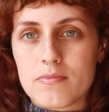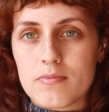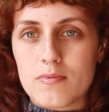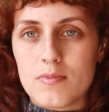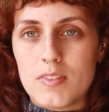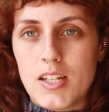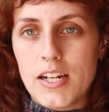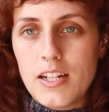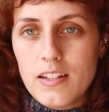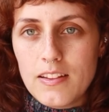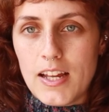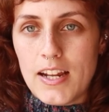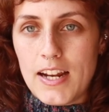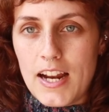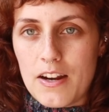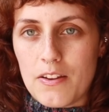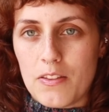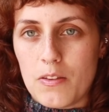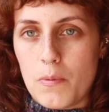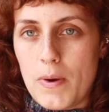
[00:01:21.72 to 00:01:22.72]
getting that
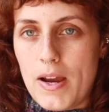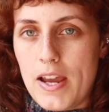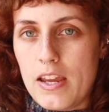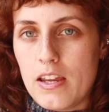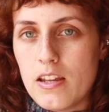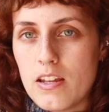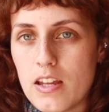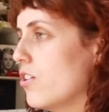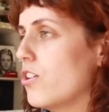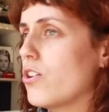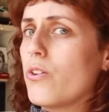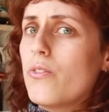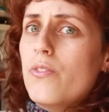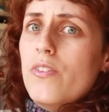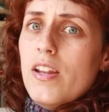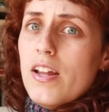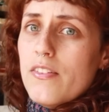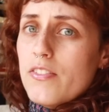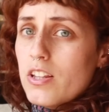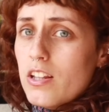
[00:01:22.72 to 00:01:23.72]
out of the way, you know,
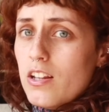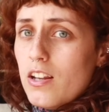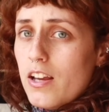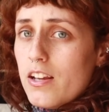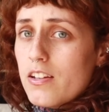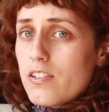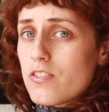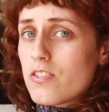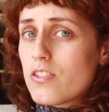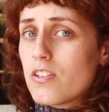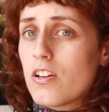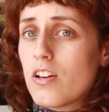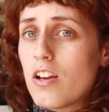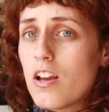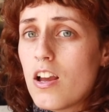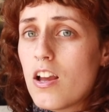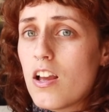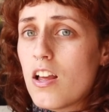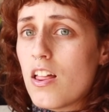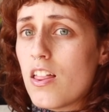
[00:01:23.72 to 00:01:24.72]
nevertheless,
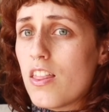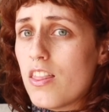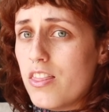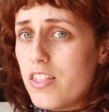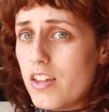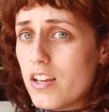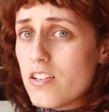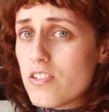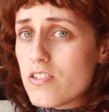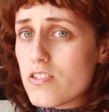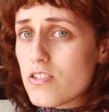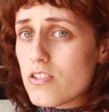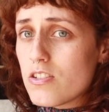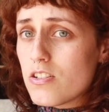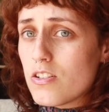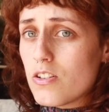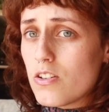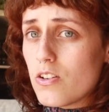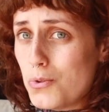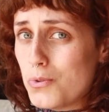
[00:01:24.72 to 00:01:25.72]
this
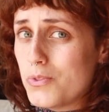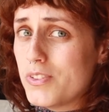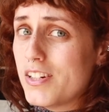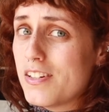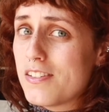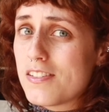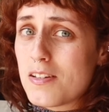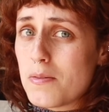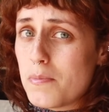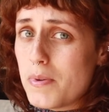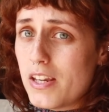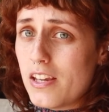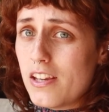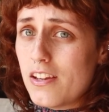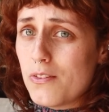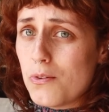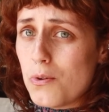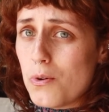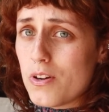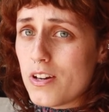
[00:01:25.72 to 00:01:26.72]
all needs to
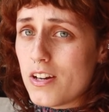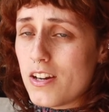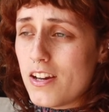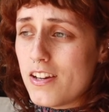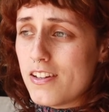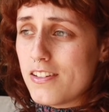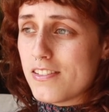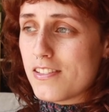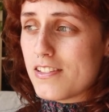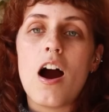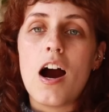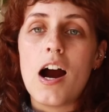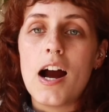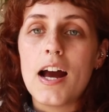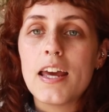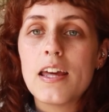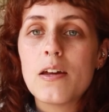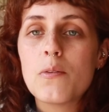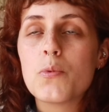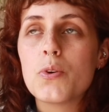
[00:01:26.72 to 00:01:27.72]
be organized.
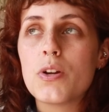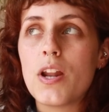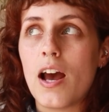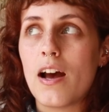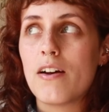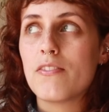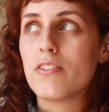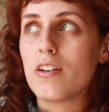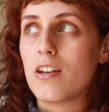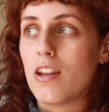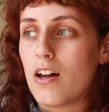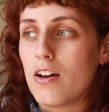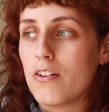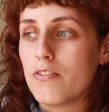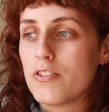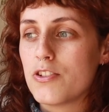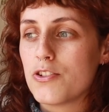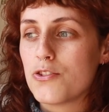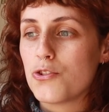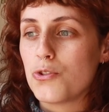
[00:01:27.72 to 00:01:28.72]
I would have
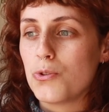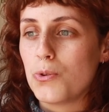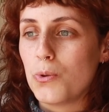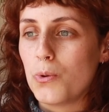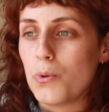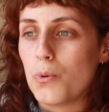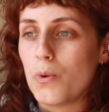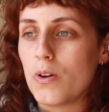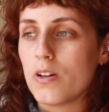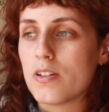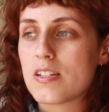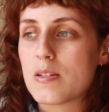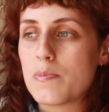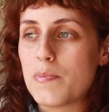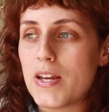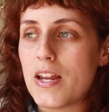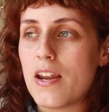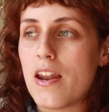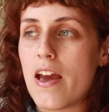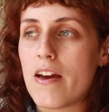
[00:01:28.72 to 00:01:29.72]
loved to
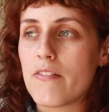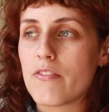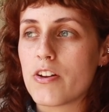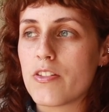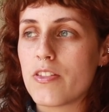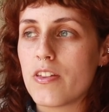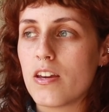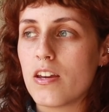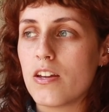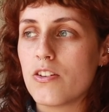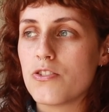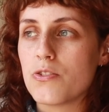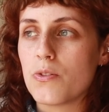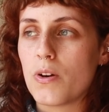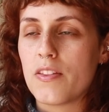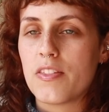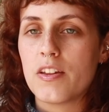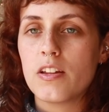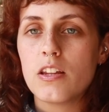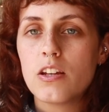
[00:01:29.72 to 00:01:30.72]
spin everything into,
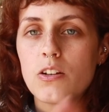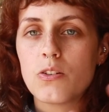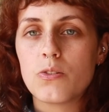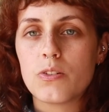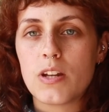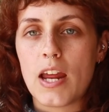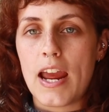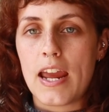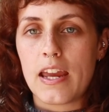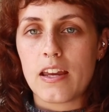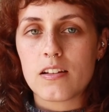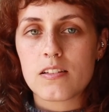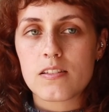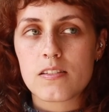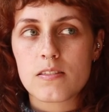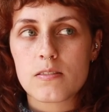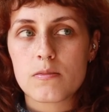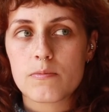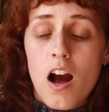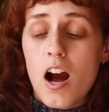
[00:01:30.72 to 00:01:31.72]
I think they're called
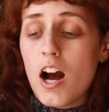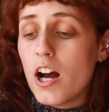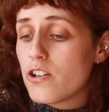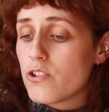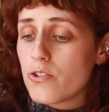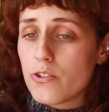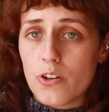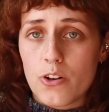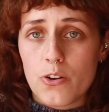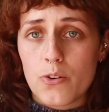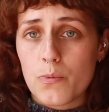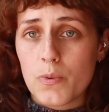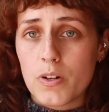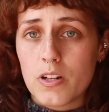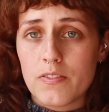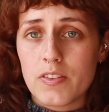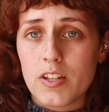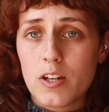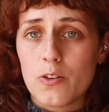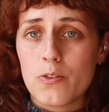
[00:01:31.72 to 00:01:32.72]
hanks. I don't own one
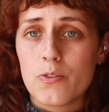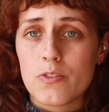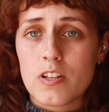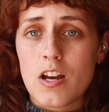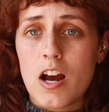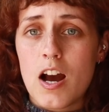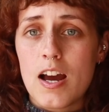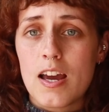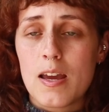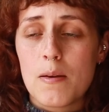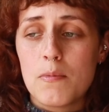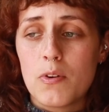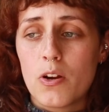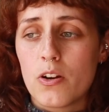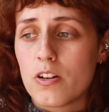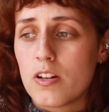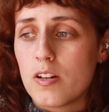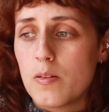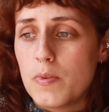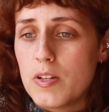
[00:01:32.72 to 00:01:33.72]
of those. I am
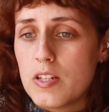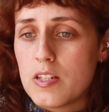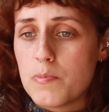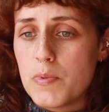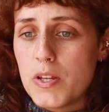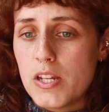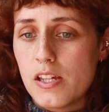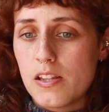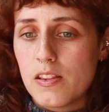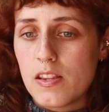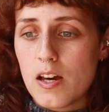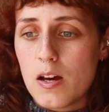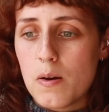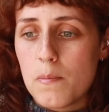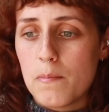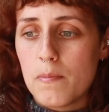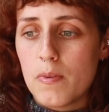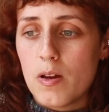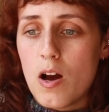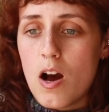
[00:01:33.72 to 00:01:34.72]
not going to be spinning
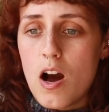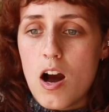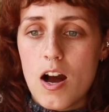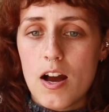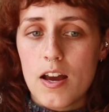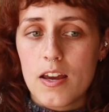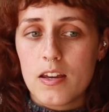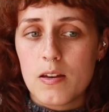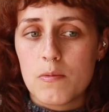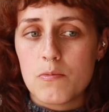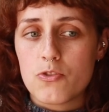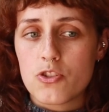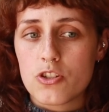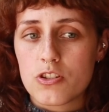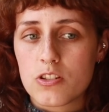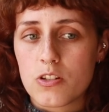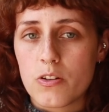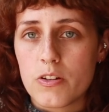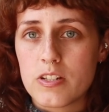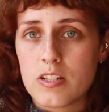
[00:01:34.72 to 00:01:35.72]
them. I am
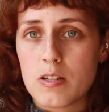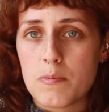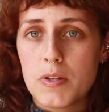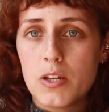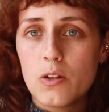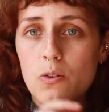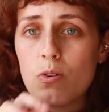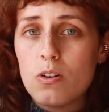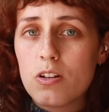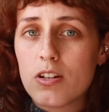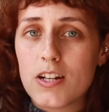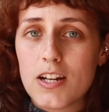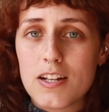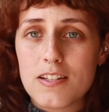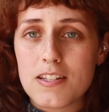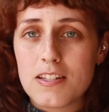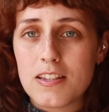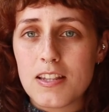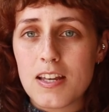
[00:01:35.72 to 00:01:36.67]
just going to be organizing